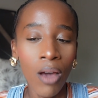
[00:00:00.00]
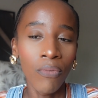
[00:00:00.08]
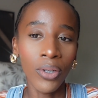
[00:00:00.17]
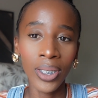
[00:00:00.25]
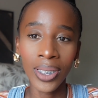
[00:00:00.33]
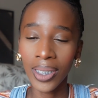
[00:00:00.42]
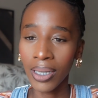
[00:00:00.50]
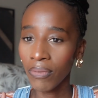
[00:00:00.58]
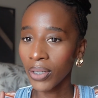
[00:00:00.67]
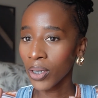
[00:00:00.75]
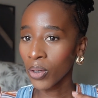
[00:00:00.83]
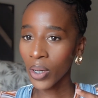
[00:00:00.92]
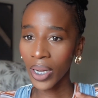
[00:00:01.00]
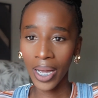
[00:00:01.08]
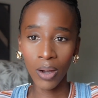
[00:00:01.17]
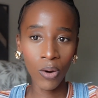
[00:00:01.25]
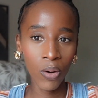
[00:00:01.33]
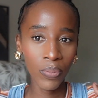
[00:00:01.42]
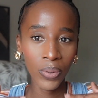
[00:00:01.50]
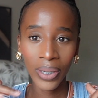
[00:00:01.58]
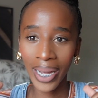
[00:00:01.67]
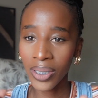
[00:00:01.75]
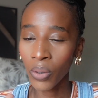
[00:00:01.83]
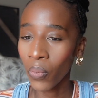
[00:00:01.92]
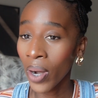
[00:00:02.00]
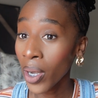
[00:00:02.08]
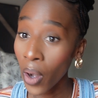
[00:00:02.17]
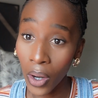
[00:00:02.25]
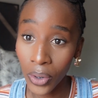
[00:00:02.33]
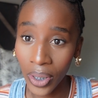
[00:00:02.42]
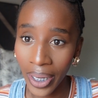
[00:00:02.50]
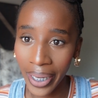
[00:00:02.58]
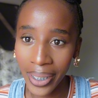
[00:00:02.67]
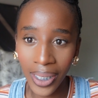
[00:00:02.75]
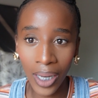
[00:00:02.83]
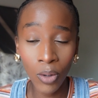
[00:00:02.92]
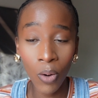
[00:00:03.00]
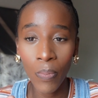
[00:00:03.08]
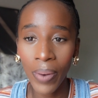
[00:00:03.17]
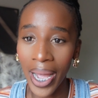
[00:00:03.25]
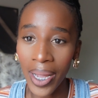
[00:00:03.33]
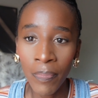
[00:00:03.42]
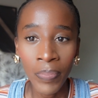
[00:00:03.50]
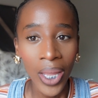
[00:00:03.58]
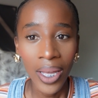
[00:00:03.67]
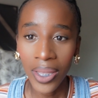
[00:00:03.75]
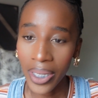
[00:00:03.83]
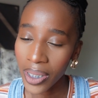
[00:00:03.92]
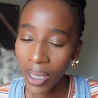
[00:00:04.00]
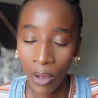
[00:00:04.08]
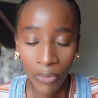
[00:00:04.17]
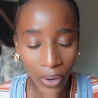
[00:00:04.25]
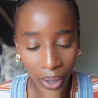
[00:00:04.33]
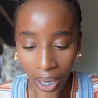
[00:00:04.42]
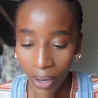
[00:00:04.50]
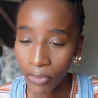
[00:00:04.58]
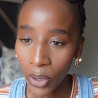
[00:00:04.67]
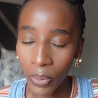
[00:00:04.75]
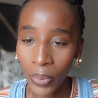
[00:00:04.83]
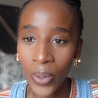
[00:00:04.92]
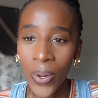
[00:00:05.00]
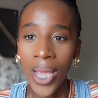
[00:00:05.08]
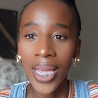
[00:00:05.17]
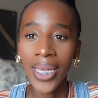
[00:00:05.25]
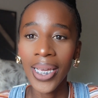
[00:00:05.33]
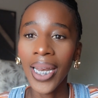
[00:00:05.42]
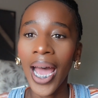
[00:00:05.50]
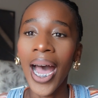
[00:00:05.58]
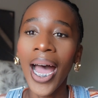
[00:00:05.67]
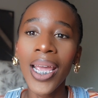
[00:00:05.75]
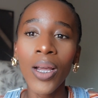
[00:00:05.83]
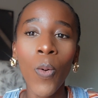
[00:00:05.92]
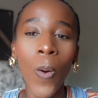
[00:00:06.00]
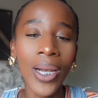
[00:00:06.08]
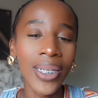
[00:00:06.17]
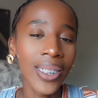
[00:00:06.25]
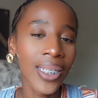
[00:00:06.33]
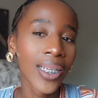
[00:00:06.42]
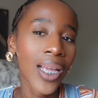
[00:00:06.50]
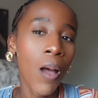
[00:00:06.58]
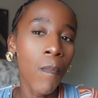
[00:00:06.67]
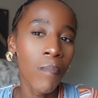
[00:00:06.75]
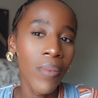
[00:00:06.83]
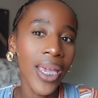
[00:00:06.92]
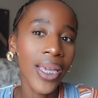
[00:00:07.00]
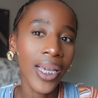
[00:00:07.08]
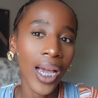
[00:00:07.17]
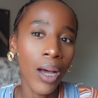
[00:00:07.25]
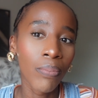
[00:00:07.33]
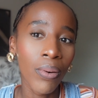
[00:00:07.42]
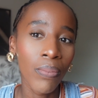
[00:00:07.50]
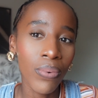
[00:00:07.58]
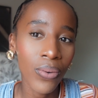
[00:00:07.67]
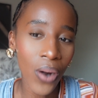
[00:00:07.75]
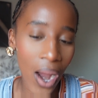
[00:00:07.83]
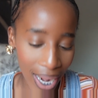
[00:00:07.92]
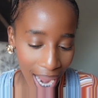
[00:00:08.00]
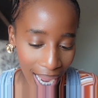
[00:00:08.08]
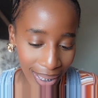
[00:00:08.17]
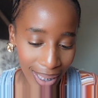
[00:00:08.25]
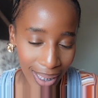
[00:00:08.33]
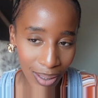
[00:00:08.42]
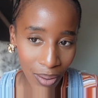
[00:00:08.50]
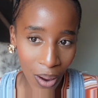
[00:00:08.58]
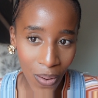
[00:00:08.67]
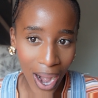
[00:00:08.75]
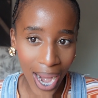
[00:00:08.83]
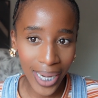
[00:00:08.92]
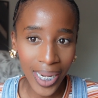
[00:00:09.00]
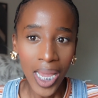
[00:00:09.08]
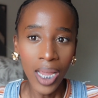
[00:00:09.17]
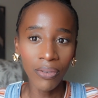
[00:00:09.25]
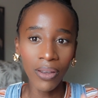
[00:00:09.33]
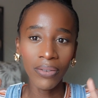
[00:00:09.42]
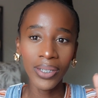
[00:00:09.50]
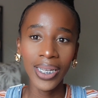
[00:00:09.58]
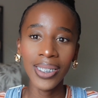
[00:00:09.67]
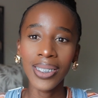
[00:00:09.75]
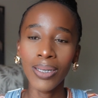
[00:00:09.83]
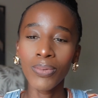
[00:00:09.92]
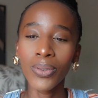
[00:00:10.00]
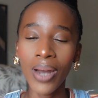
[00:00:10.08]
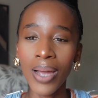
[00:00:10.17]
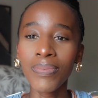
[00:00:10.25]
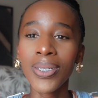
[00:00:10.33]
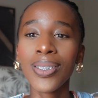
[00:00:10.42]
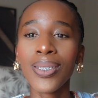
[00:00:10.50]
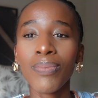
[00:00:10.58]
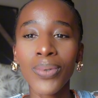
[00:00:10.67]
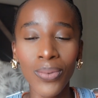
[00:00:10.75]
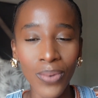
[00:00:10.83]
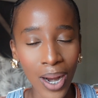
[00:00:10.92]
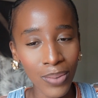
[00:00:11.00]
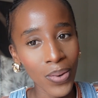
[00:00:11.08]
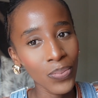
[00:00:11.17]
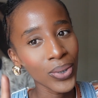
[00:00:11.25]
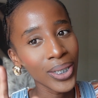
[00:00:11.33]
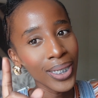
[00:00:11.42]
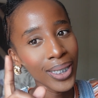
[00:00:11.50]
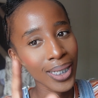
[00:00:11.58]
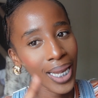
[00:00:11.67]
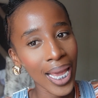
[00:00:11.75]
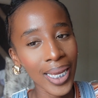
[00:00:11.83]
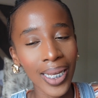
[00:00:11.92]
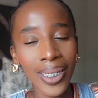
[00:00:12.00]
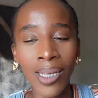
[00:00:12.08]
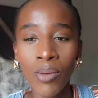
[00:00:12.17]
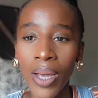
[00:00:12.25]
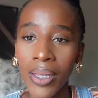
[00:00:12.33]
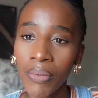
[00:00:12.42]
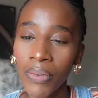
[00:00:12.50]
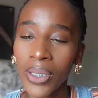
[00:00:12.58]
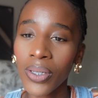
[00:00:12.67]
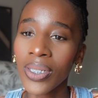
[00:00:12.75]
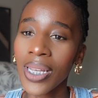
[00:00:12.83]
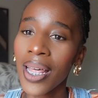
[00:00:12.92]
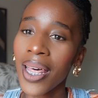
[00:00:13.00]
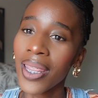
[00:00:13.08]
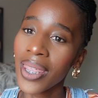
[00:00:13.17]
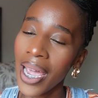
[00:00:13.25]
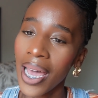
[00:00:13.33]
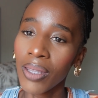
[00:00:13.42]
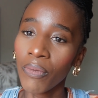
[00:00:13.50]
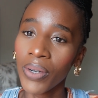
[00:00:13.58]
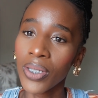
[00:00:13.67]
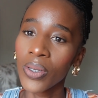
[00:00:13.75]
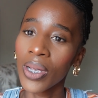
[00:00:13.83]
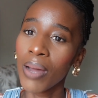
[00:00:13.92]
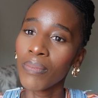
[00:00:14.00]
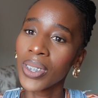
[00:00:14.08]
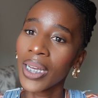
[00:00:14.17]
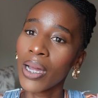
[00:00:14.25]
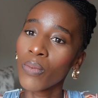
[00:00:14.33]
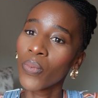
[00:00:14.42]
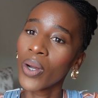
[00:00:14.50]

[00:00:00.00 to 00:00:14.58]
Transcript: for this lovely look. I hope you guys run along to Clicks and go buy these very affordable yet high quality makeup products. All right, if you haven't yet subscribed, please subscribe, please like, and tell your other friends to tell their other friends to come check out